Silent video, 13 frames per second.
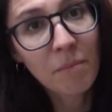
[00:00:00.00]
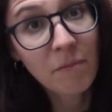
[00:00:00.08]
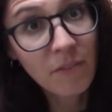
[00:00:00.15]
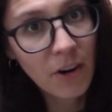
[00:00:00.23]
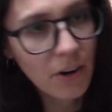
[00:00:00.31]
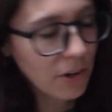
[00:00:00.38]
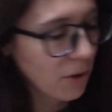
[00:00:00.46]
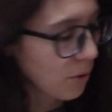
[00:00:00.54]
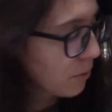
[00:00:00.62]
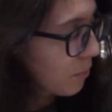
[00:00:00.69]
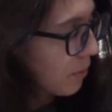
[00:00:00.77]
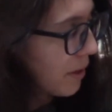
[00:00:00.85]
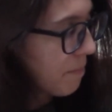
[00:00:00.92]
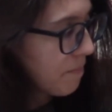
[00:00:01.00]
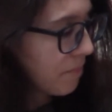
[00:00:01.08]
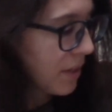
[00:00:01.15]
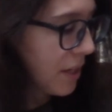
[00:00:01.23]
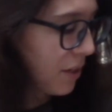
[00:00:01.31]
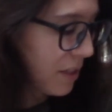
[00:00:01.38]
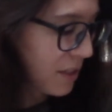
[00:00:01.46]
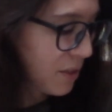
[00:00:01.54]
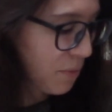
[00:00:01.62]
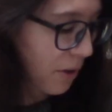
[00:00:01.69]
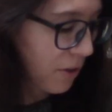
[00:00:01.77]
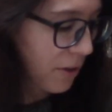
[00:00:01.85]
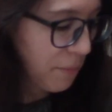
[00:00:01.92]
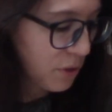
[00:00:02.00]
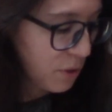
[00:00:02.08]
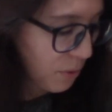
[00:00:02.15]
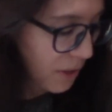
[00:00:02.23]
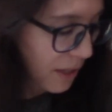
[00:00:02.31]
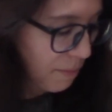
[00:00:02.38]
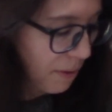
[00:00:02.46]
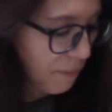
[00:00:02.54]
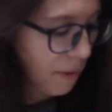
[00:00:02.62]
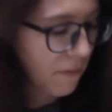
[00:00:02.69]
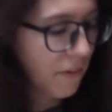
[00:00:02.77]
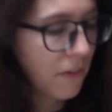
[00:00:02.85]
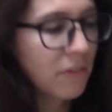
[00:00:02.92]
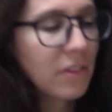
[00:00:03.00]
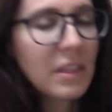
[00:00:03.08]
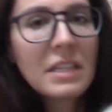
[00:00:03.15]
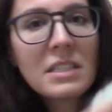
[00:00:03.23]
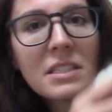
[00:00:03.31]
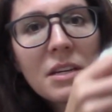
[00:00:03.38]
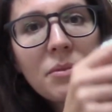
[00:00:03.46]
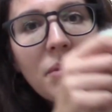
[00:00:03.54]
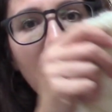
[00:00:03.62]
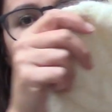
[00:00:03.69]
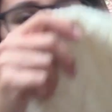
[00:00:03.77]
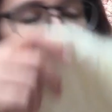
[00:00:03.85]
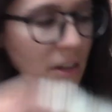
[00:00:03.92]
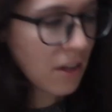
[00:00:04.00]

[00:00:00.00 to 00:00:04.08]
very old WIP, is sweater number 20 by My Favorite Things Knitwear.